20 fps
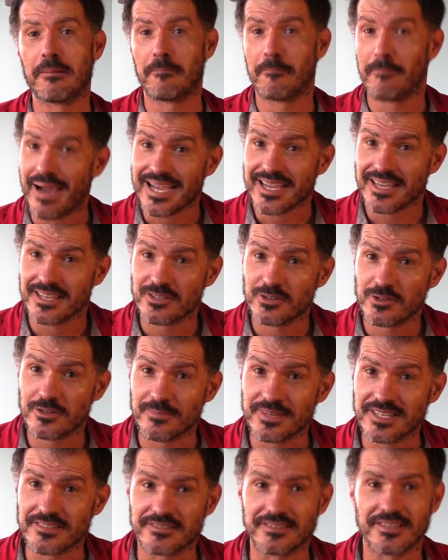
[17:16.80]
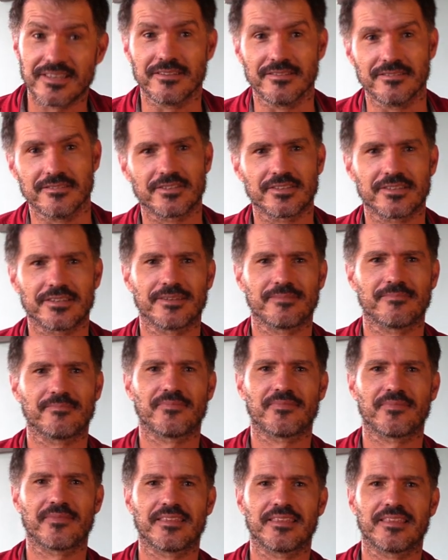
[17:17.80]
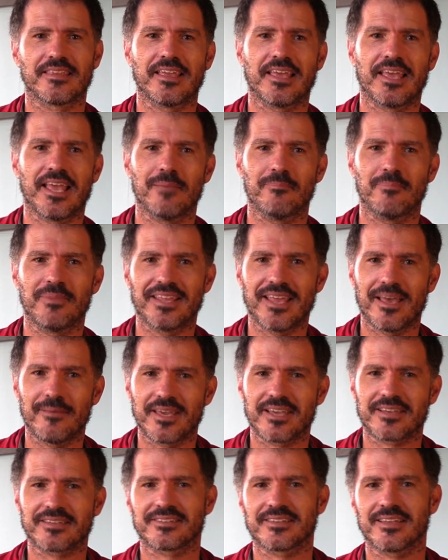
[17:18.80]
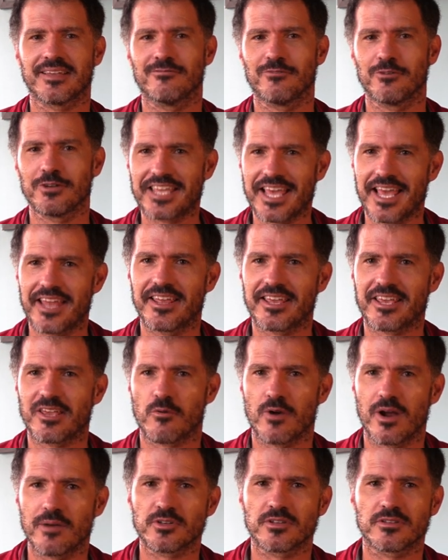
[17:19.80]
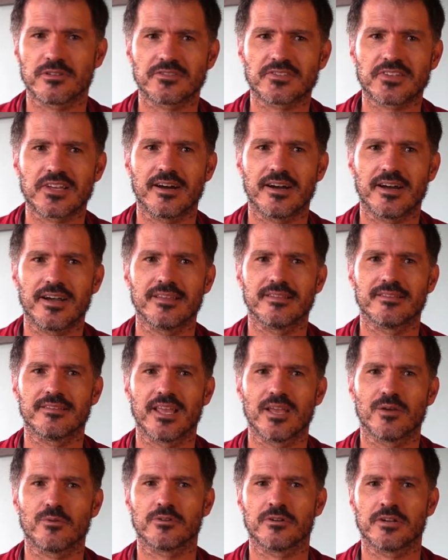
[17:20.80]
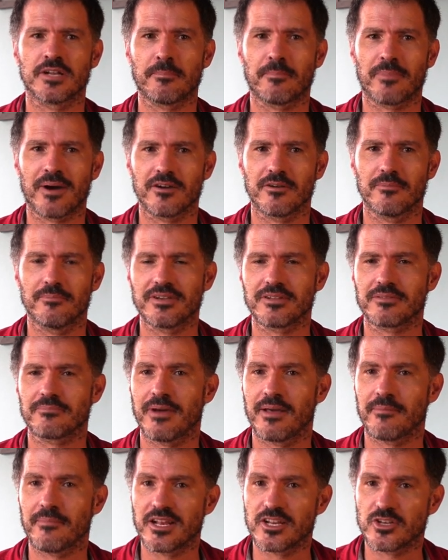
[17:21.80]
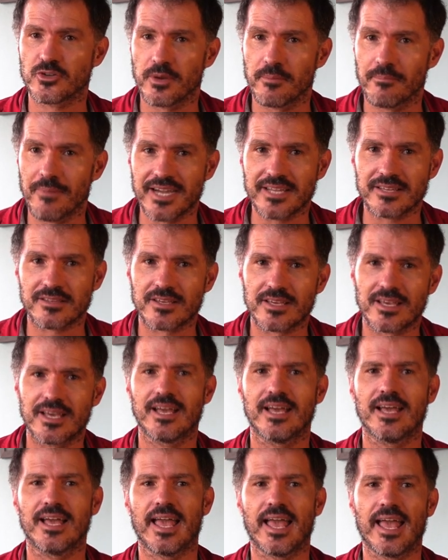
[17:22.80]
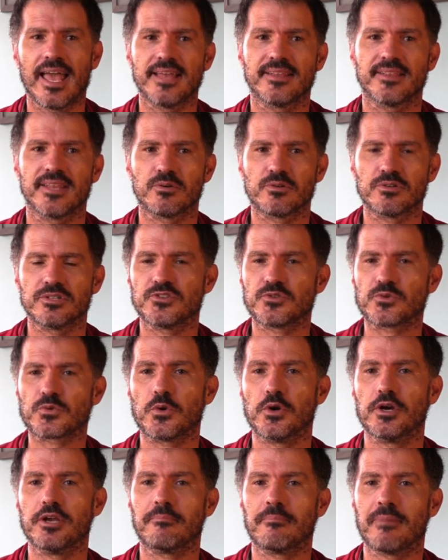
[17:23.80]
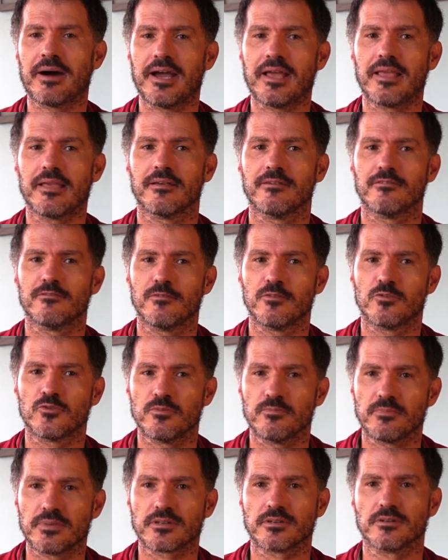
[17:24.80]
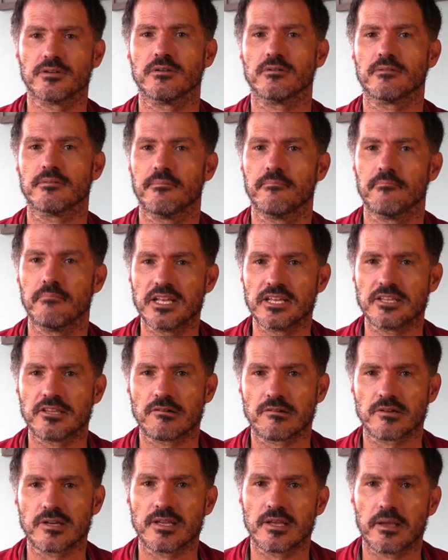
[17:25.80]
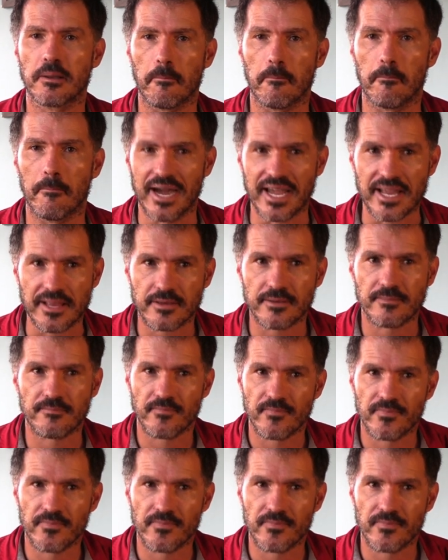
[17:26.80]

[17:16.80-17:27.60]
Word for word: Back to the Byzantines. Epidemics and volcanic eruptions aside, they were an empire built by military might and they were destroyed by superior military might.